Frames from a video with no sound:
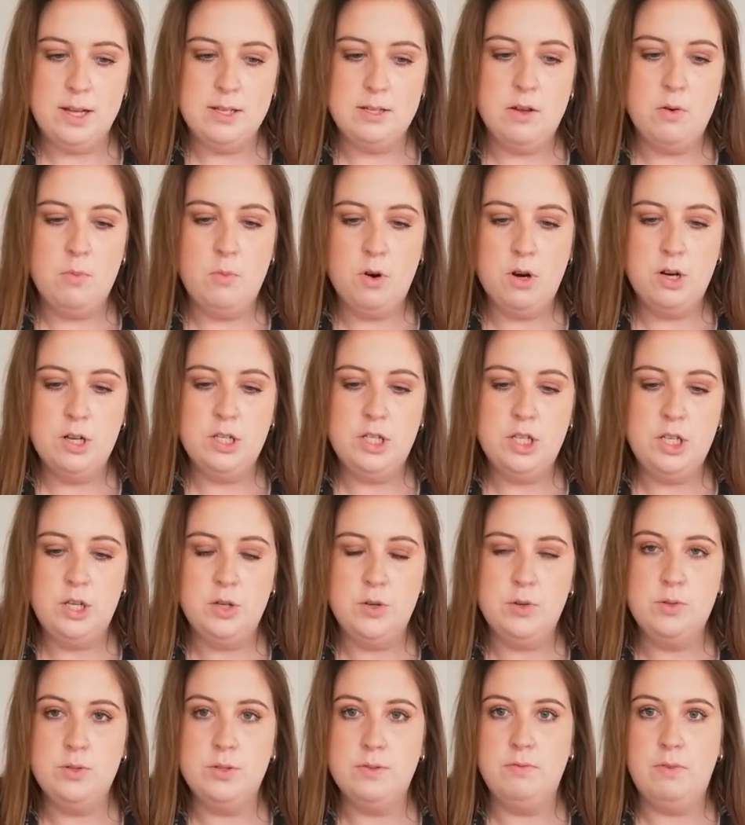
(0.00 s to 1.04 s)
So I wanted to
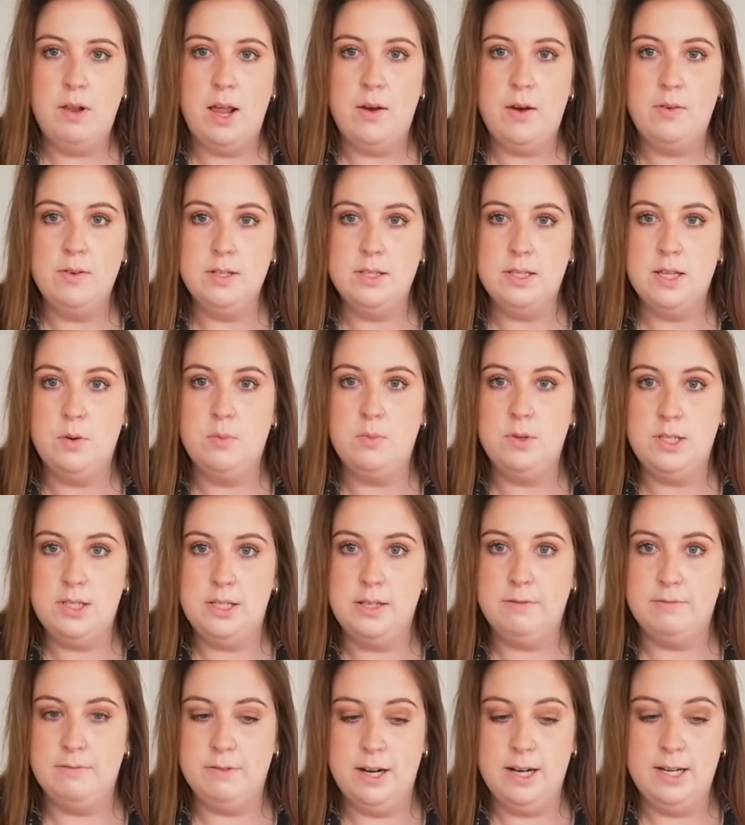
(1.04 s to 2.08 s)
use flowers that were
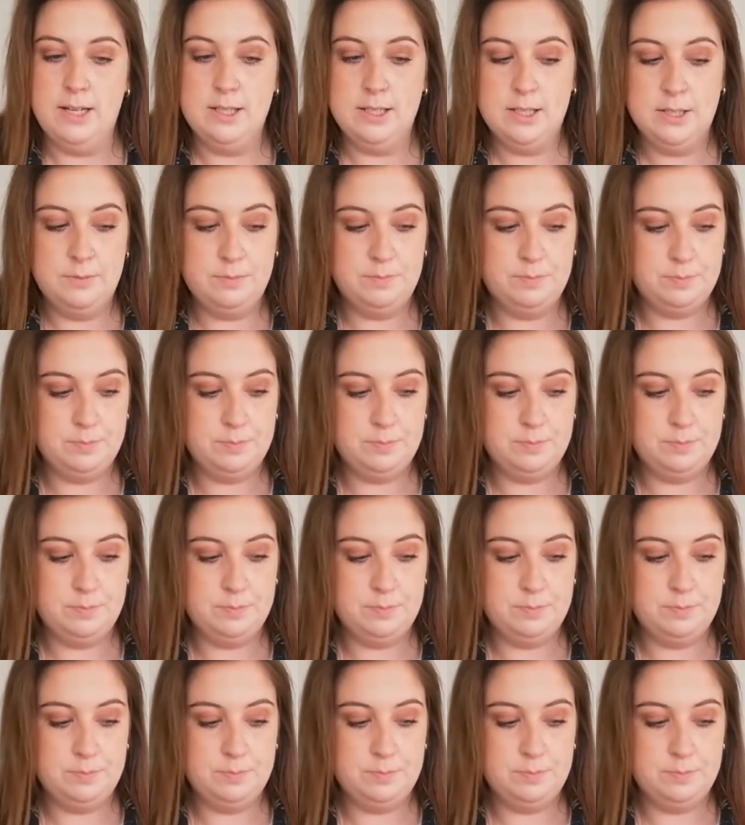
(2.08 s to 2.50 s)
different.